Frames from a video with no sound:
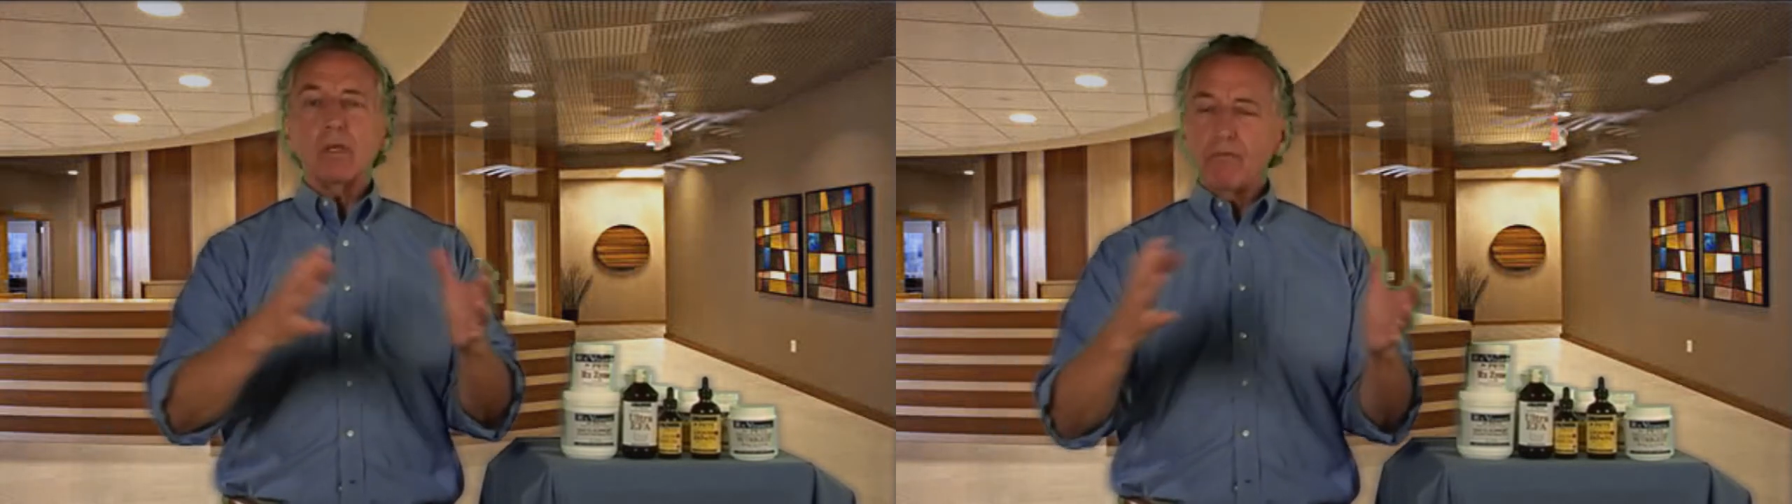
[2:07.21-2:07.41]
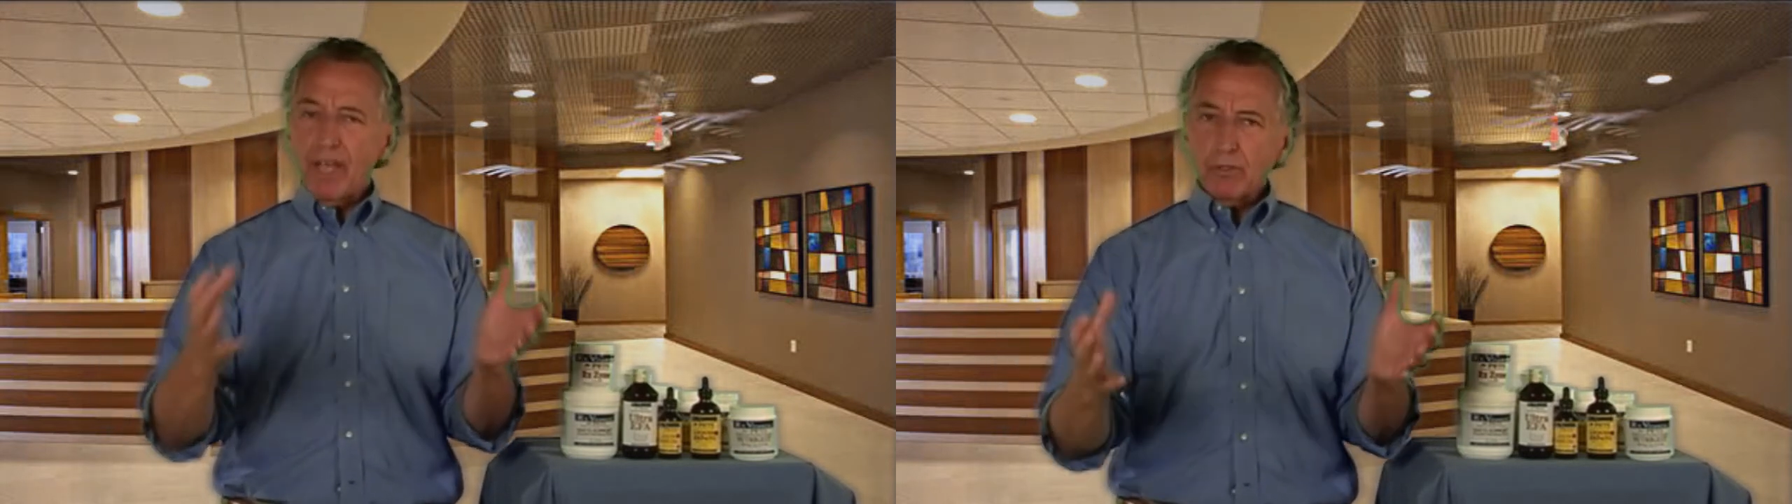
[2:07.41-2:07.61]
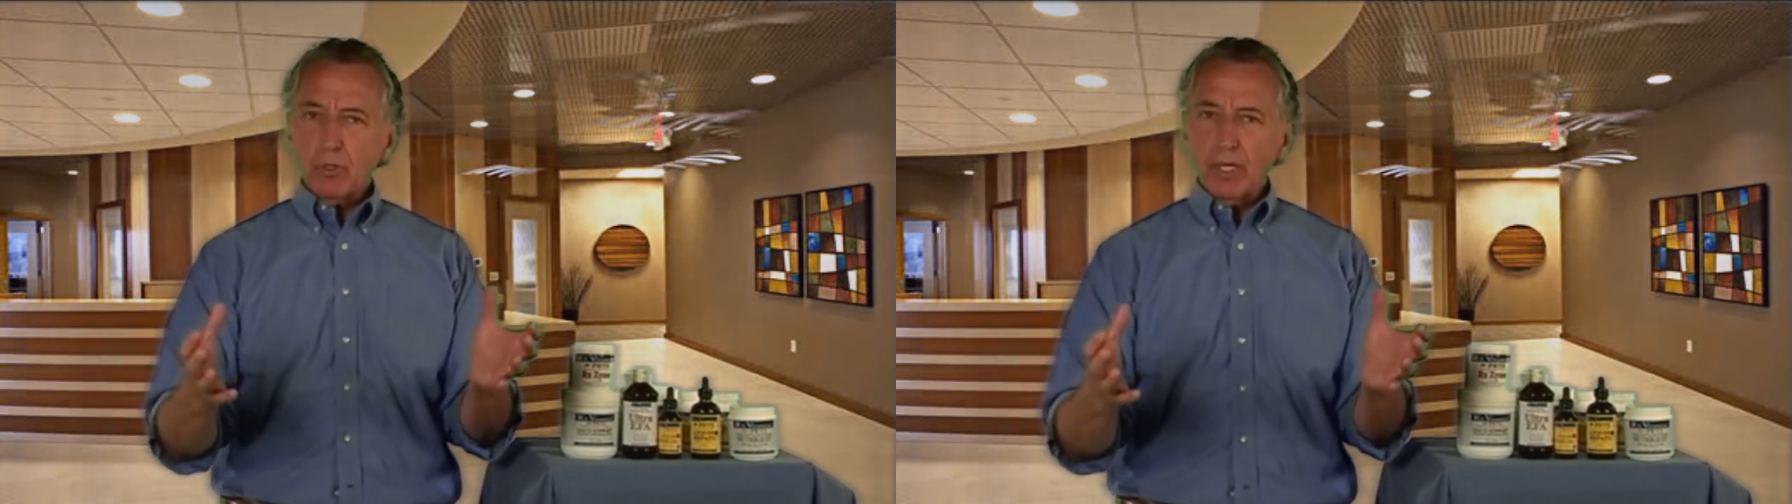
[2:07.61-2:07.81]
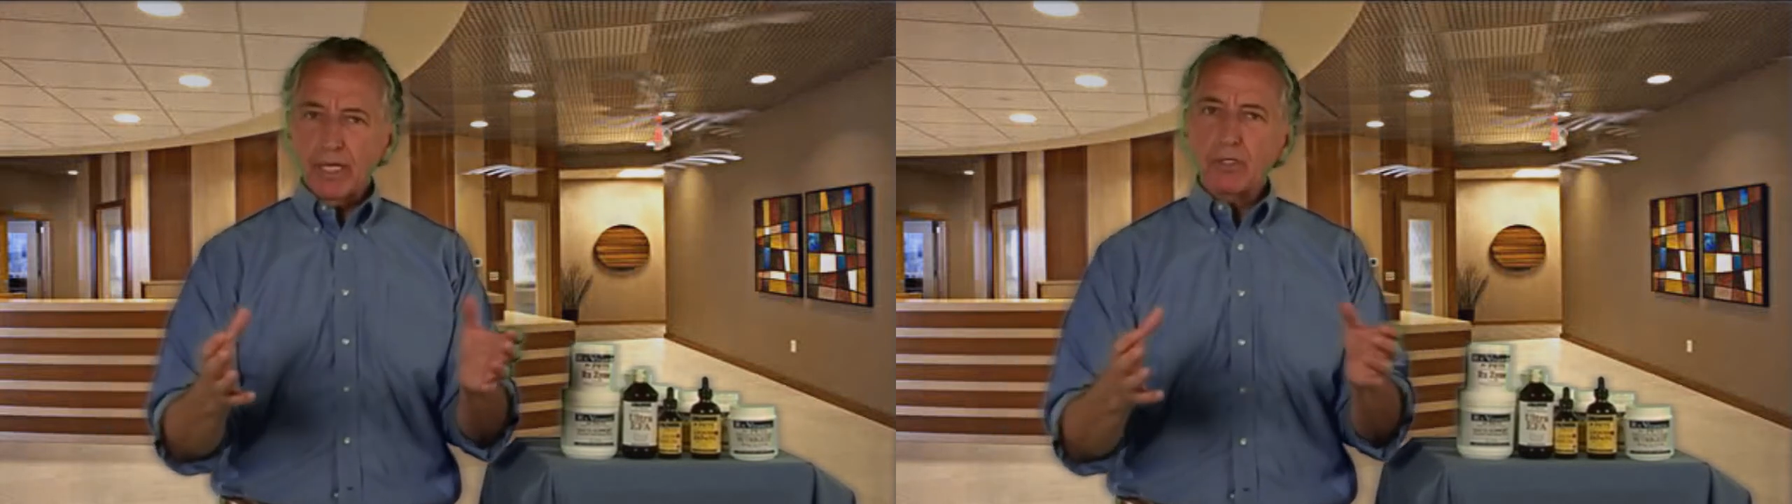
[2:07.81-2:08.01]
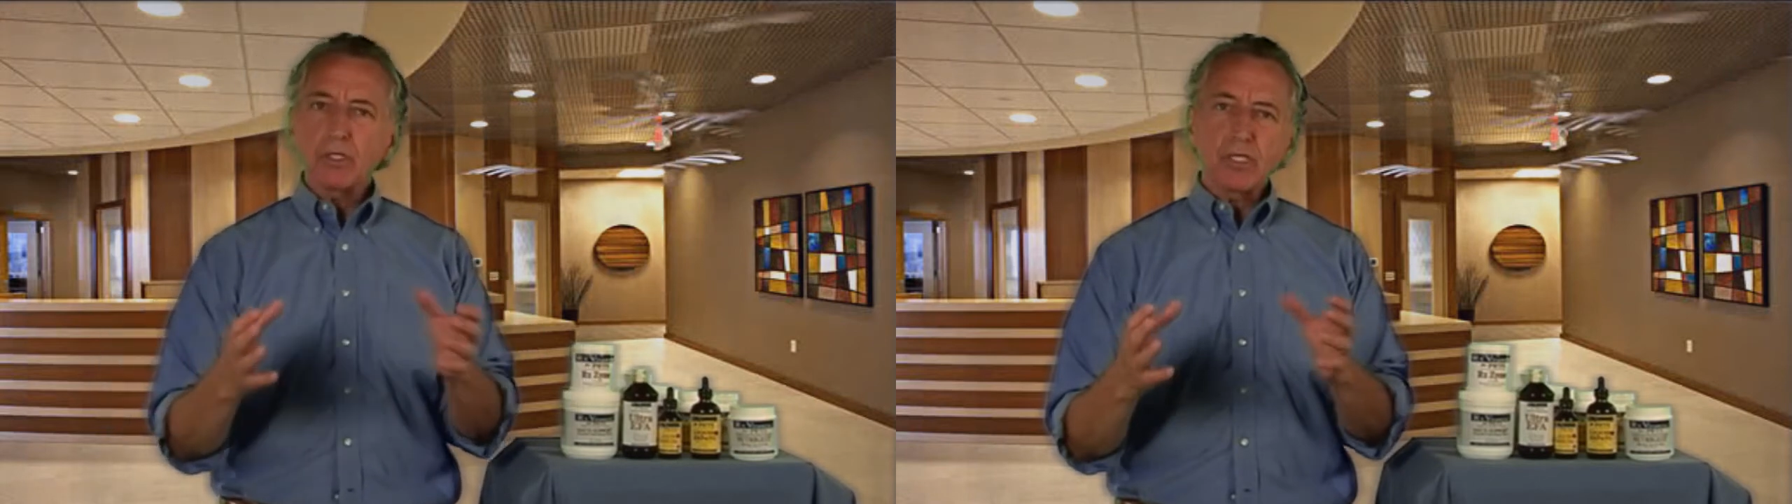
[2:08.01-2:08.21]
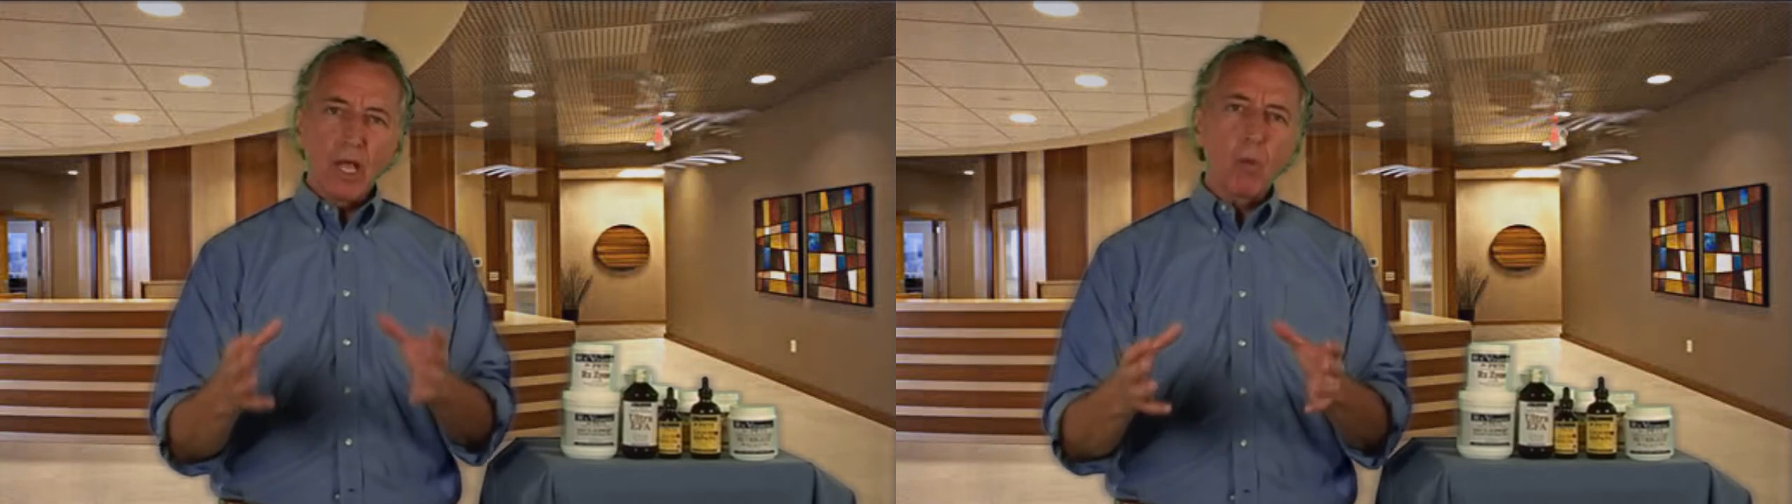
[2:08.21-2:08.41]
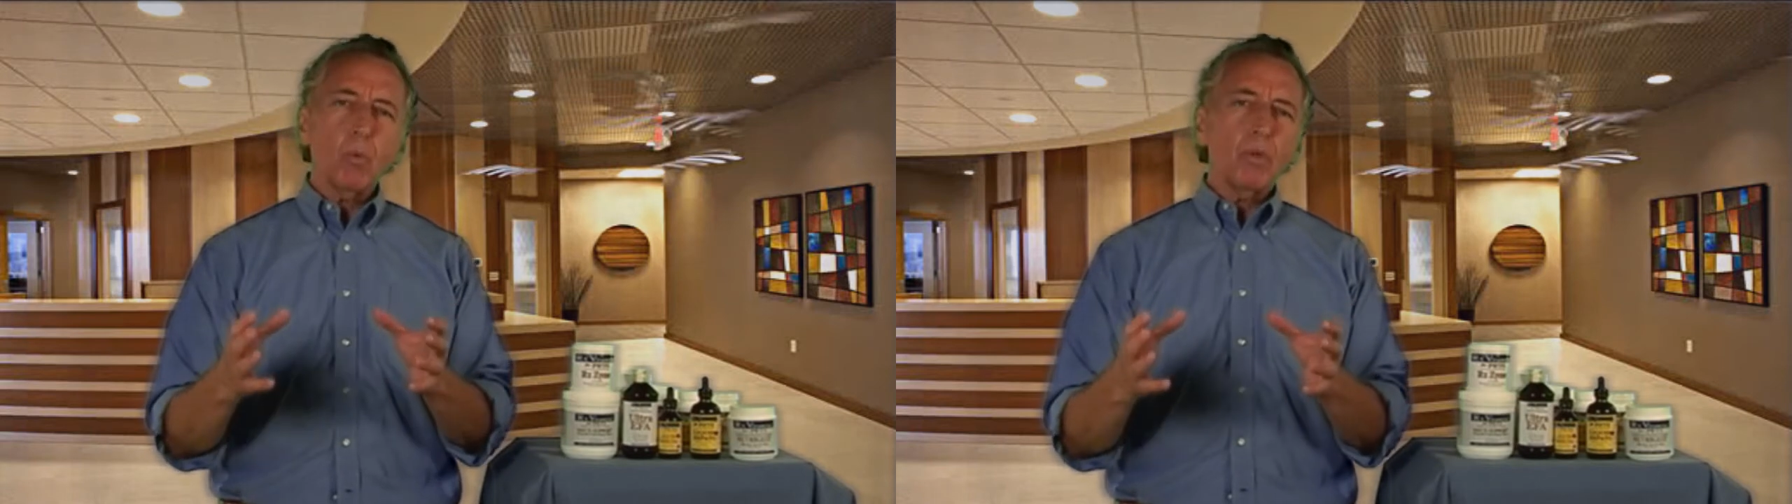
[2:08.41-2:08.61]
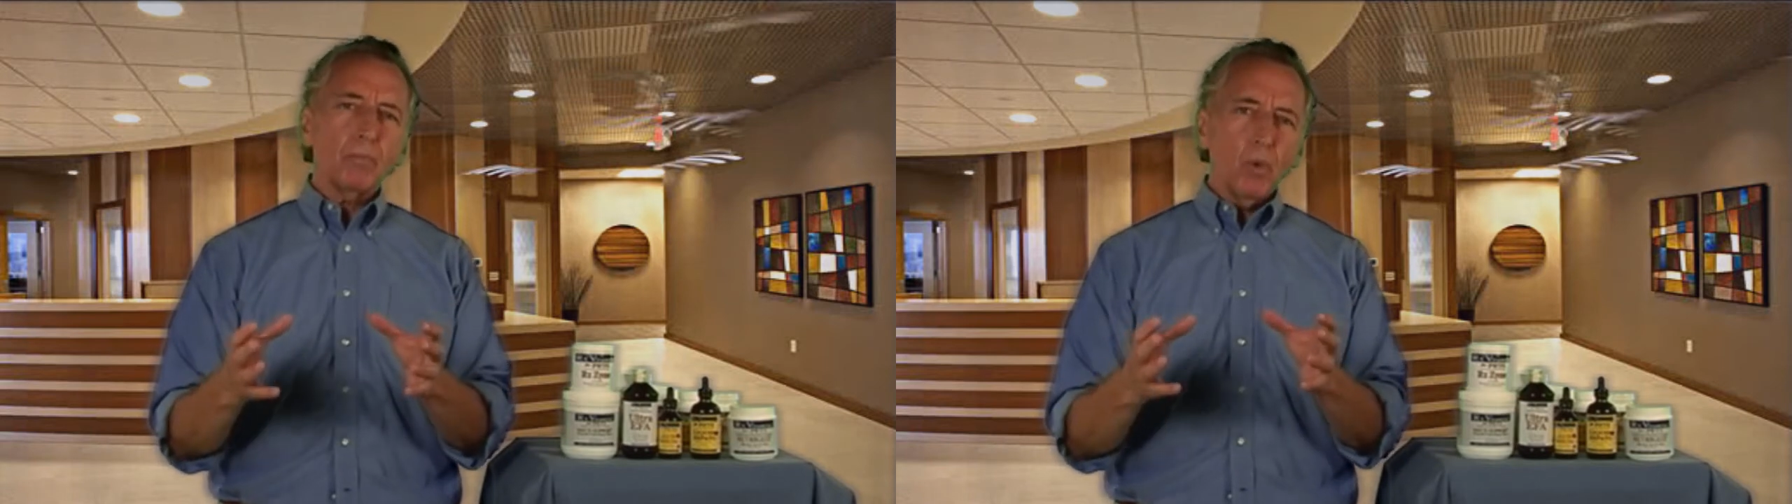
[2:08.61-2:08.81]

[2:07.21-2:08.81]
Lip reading: eventually is a cell